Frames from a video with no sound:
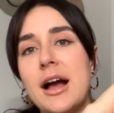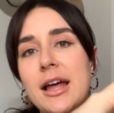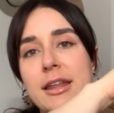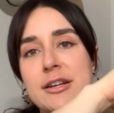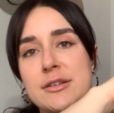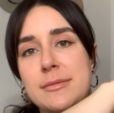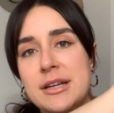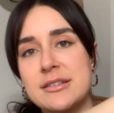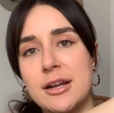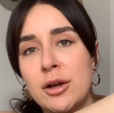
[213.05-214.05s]
i like to
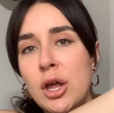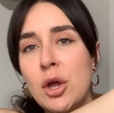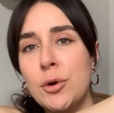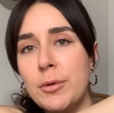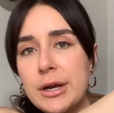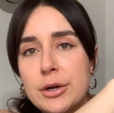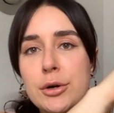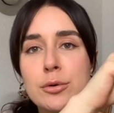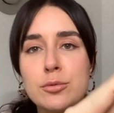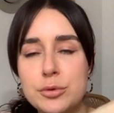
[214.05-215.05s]
mix like
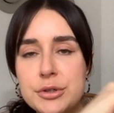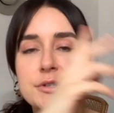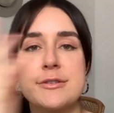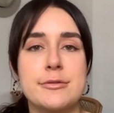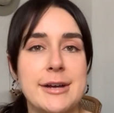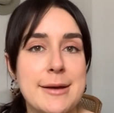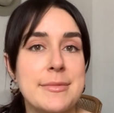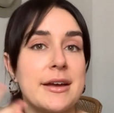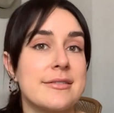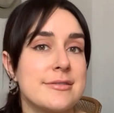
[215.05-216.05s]
wicker wood
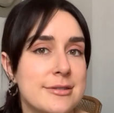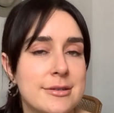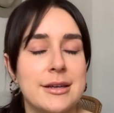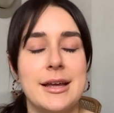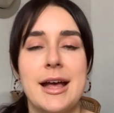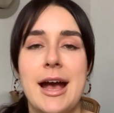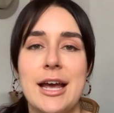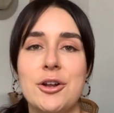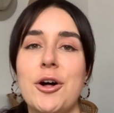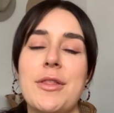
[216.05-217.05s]
ceramics
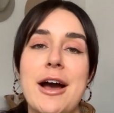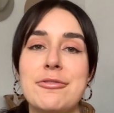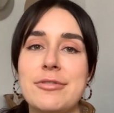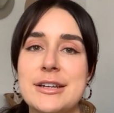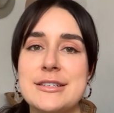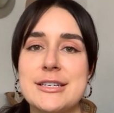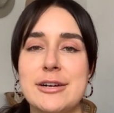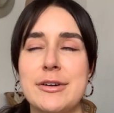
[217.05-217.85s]
and all that fun stuff.